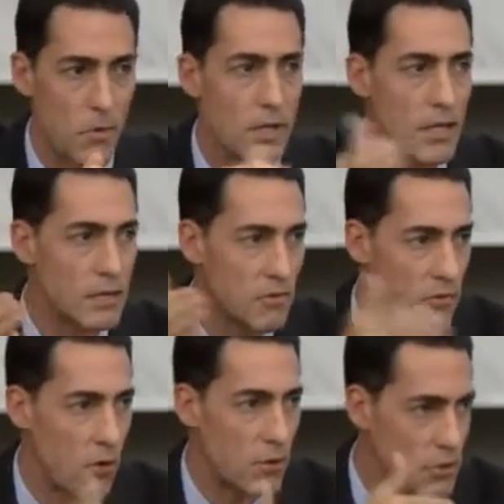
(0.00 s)
We need to
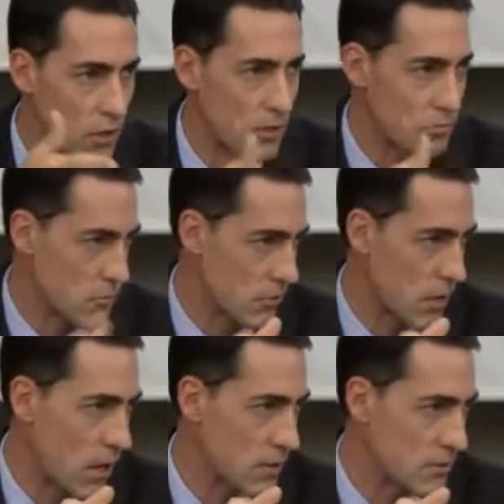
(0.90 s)
focus on the
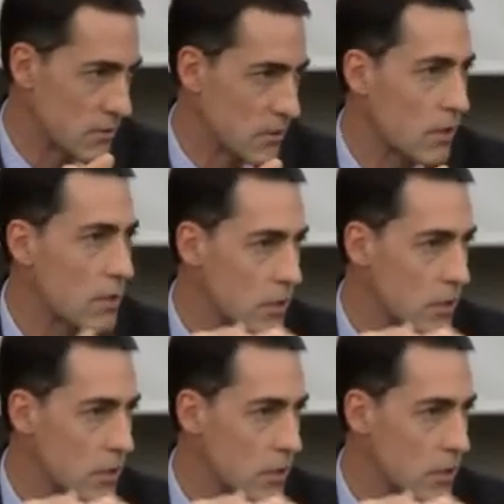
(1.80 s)
root causes.